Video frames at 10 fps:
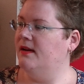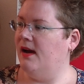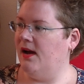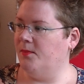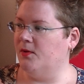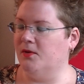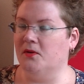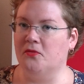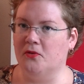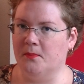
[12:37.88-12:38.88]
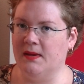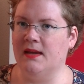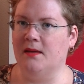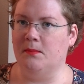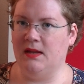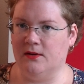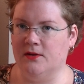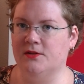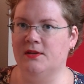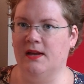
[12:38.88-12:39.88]
I'm going for making
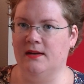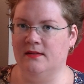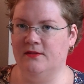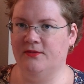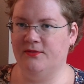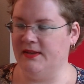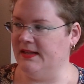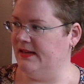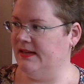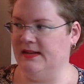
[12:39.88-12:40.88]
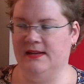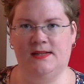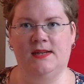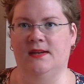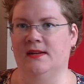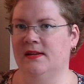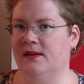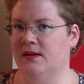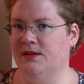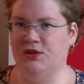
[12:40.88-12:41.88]
meters and feeling it and
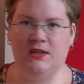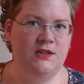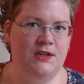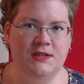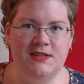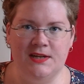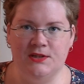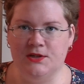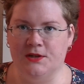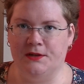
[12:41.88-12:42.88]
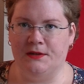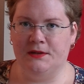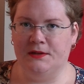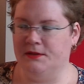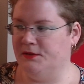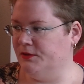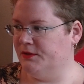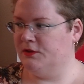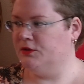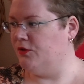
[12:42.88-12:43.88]
changing tension and
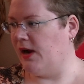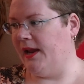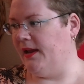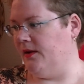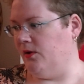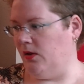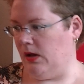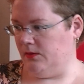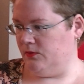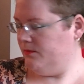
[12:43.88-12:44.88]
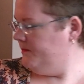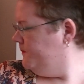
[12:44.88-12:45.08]
just trying it all out.